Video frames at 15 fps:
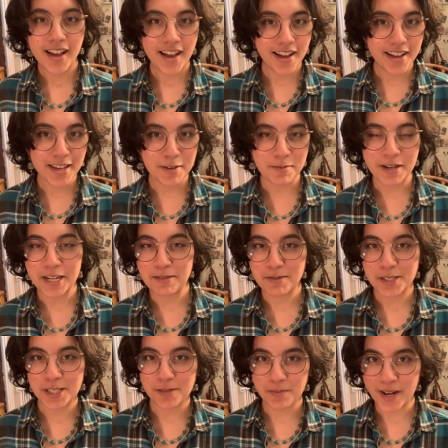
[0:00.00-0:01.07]
Hi, my name is
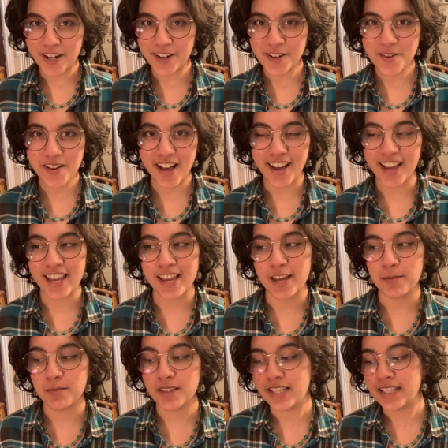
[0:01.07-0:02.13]
Sparrow. I
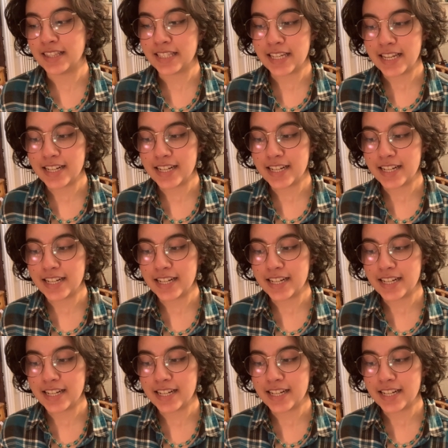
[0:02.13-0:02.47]
am the lead